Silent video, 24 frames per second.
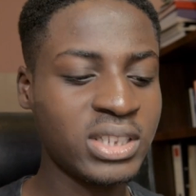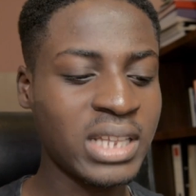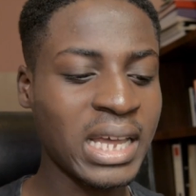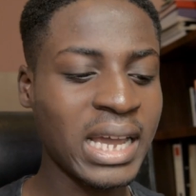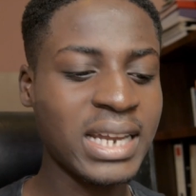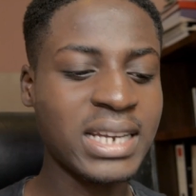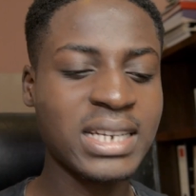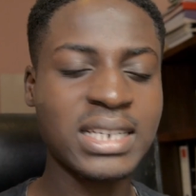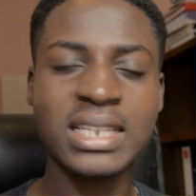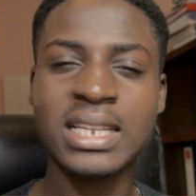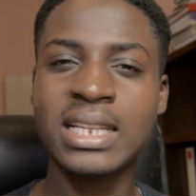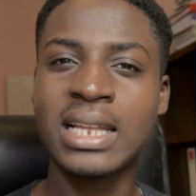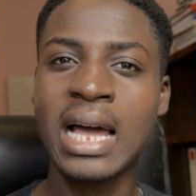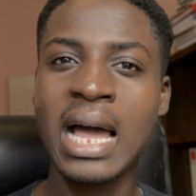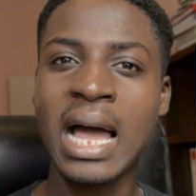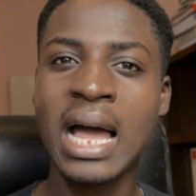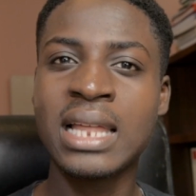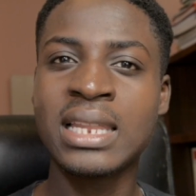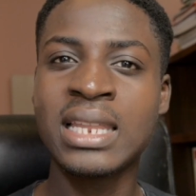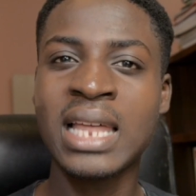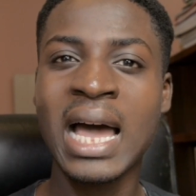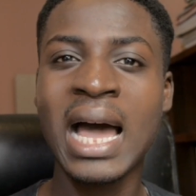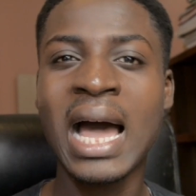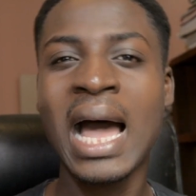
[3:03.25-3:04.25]

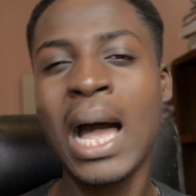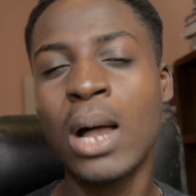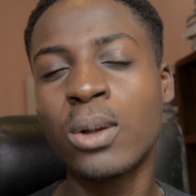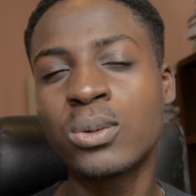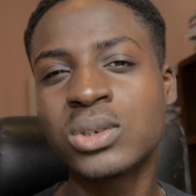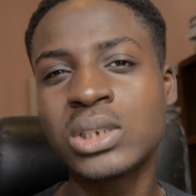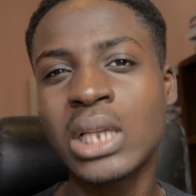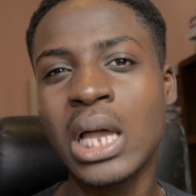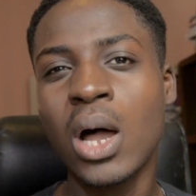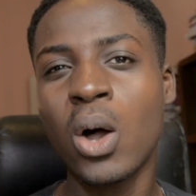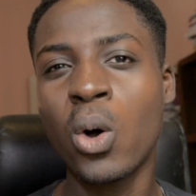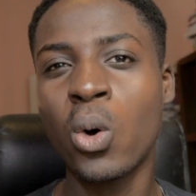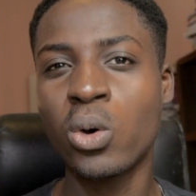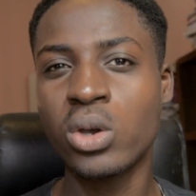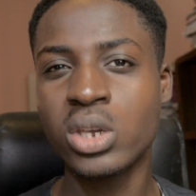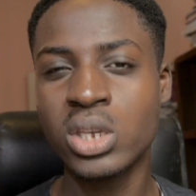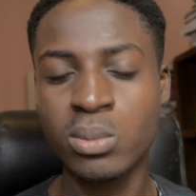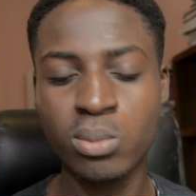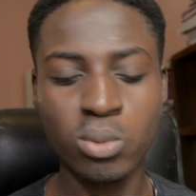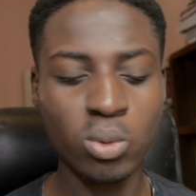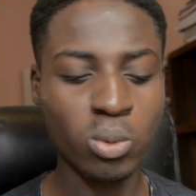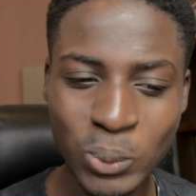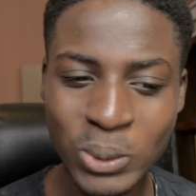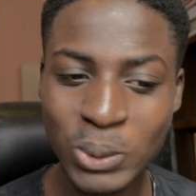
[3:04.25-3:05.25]
that Hausa or
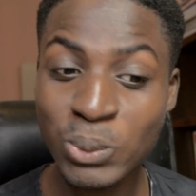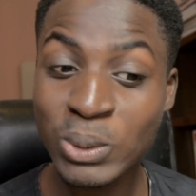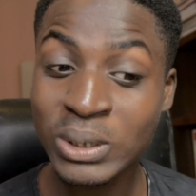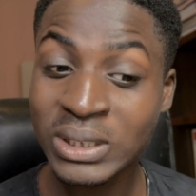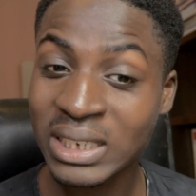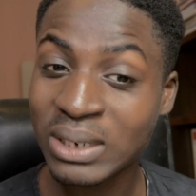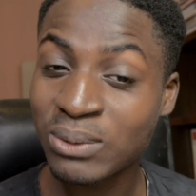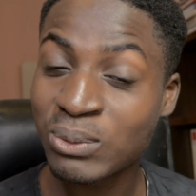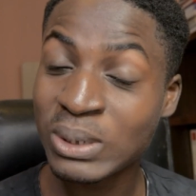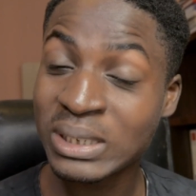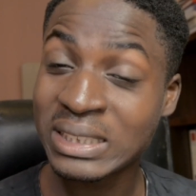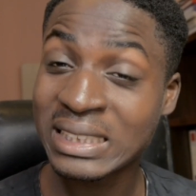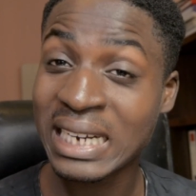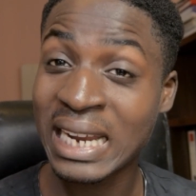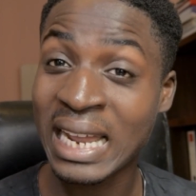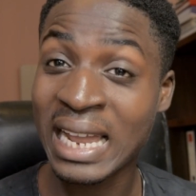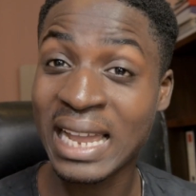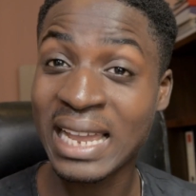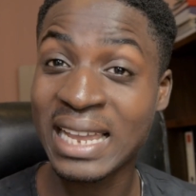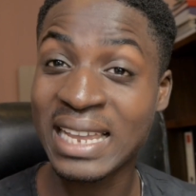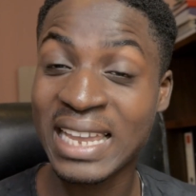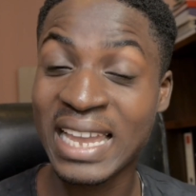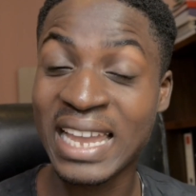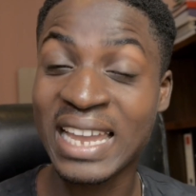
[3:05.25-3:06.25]
Igbo, which
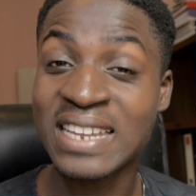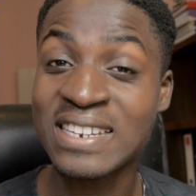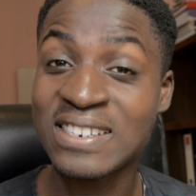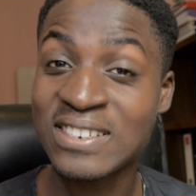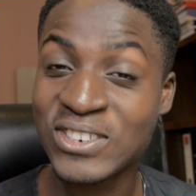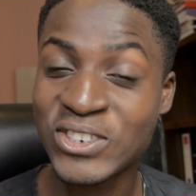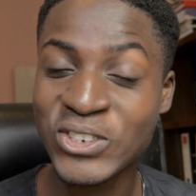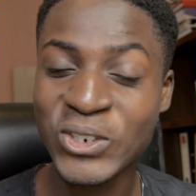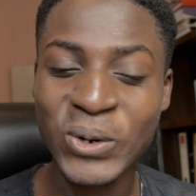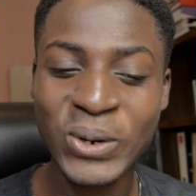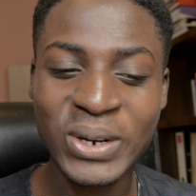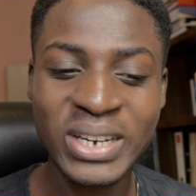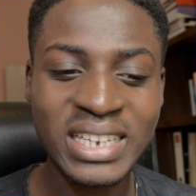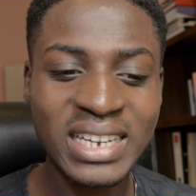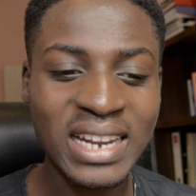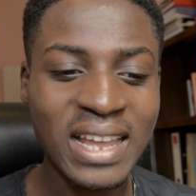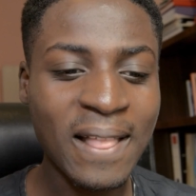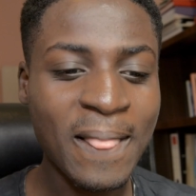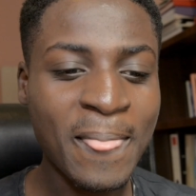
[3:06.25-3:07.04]
I enjoyed.